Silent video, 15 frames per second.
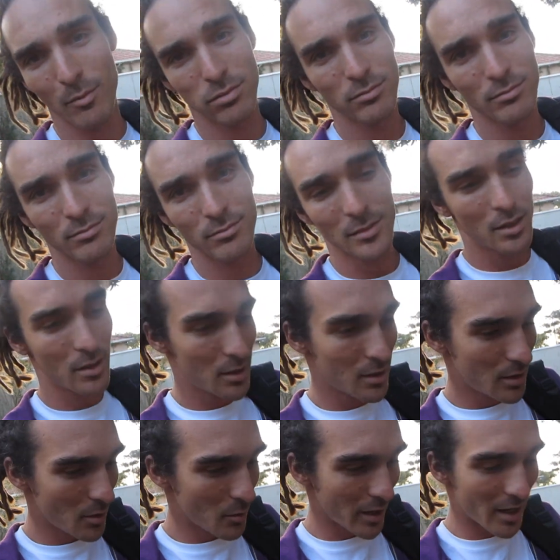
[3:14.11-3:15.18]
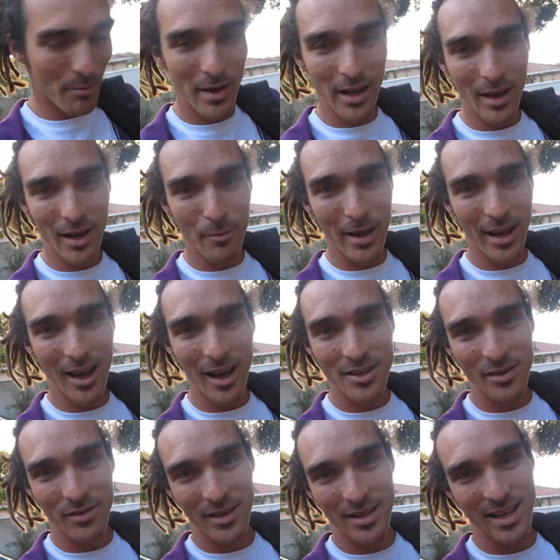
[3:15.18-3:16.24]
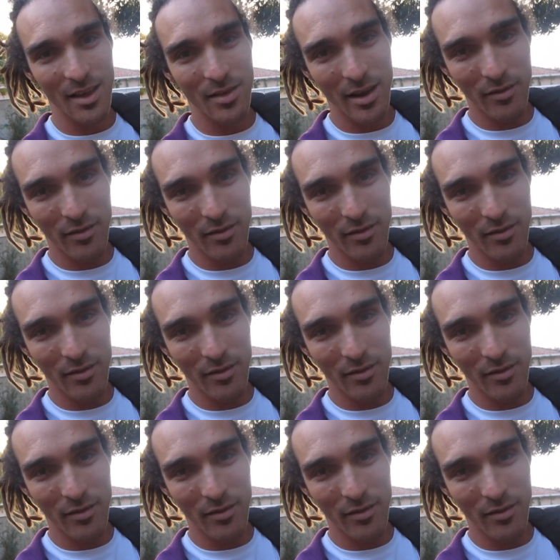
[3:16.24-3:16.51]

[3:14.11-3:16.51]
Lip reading: We're going to meet loads of South